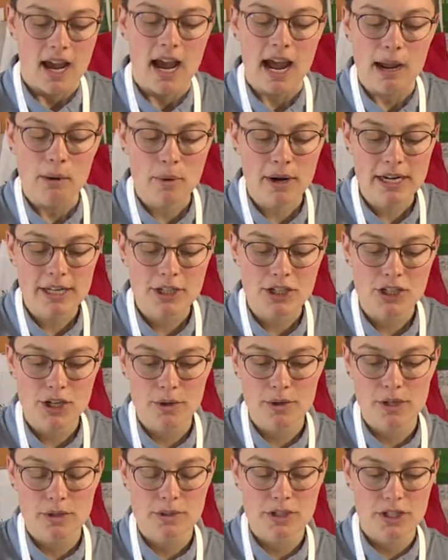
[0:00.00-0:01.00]
I want to show
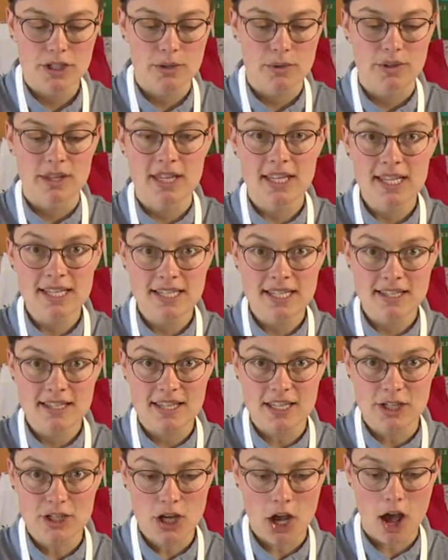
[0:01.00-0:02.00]
you too, this is
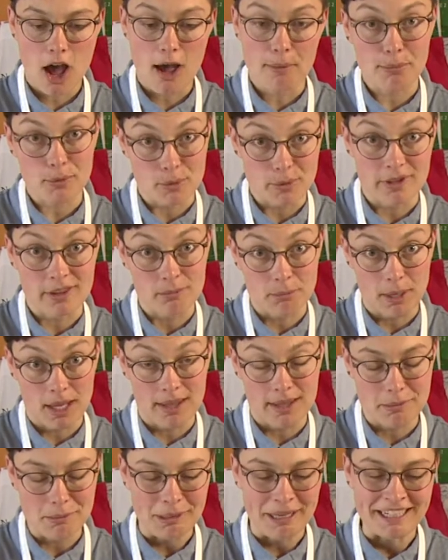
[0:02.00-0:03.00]
the top or the
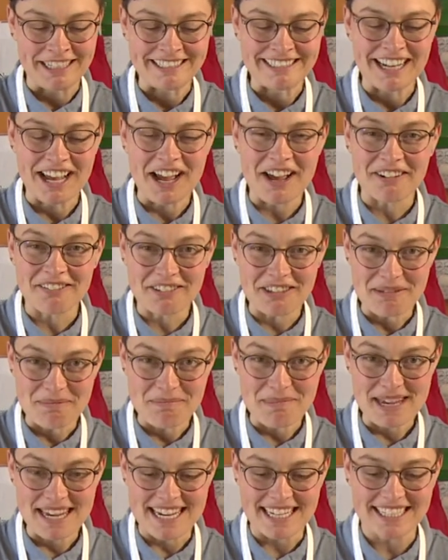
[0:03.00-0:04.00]
belly button of the
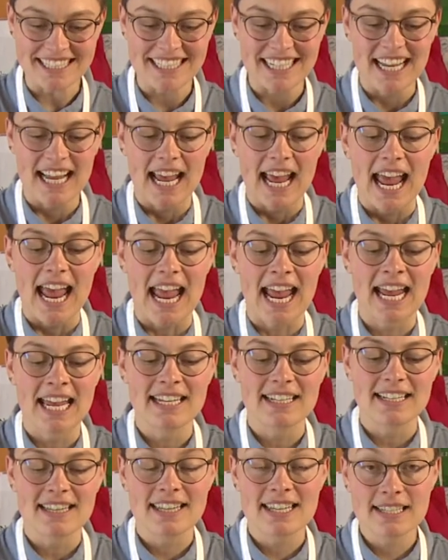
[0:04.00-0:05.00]
beet,
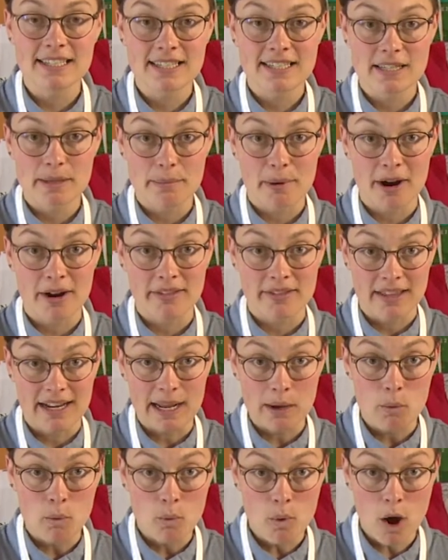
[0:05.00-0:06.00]
and this is the part that
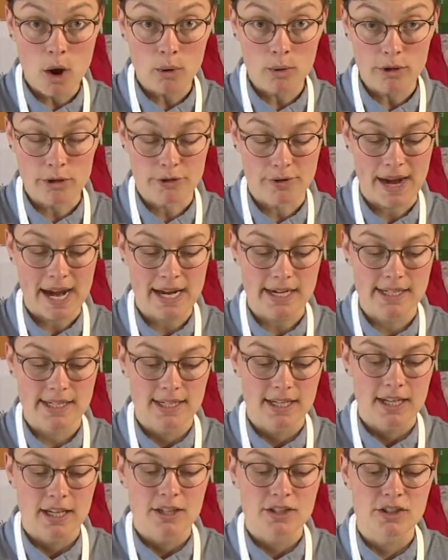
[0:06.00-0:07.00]
I won't grate.
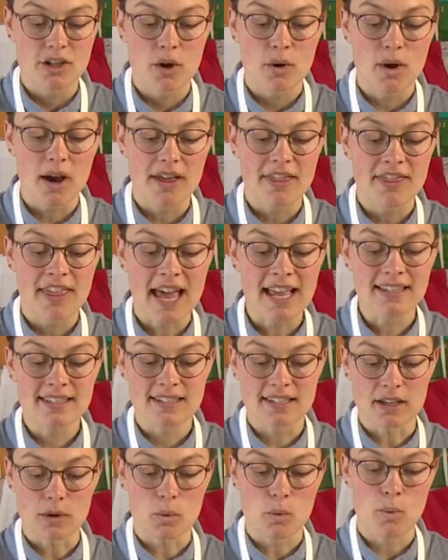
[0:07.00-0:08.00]
So
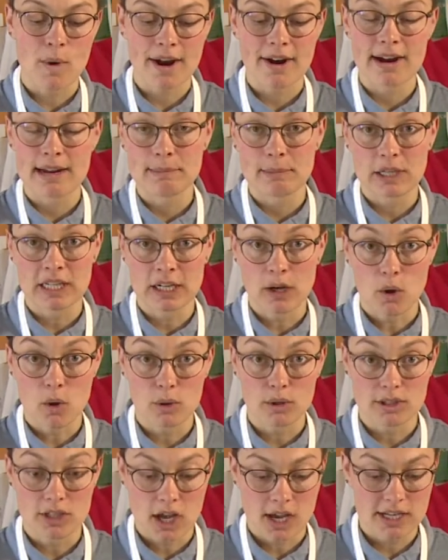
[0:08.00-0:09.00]
that's where I'm going to
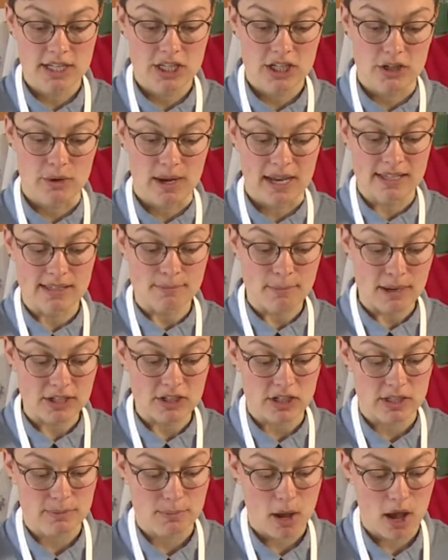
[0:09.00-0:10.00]
hold on to as
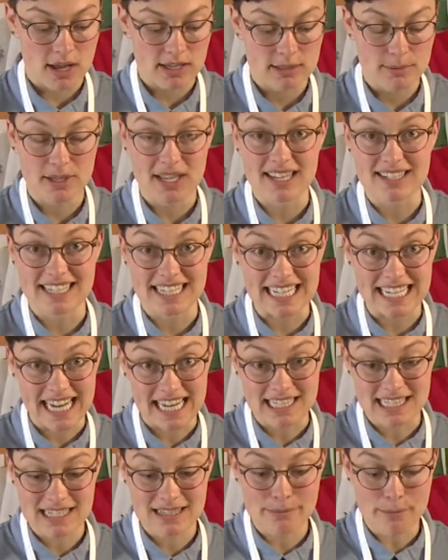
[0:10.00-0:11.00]
much as possible as it
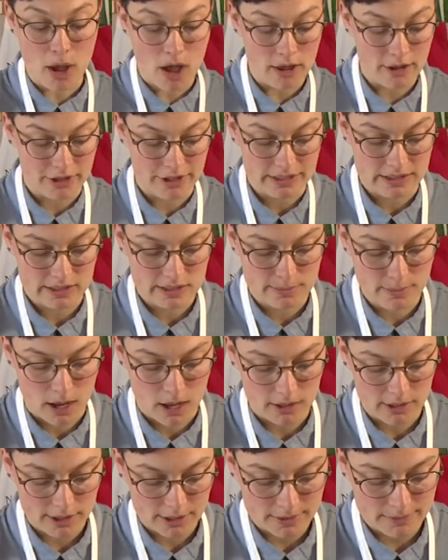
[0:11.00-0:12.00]
gets smaller and
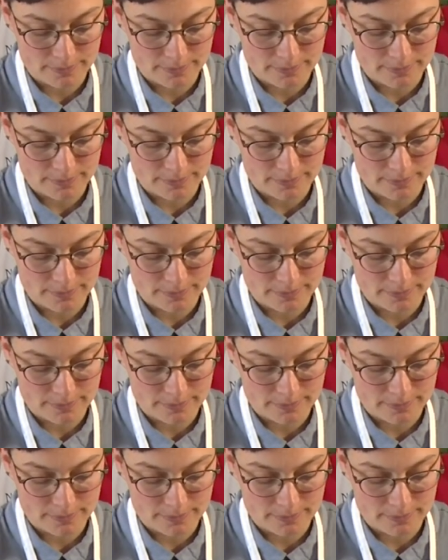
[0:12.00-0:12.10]
smaller.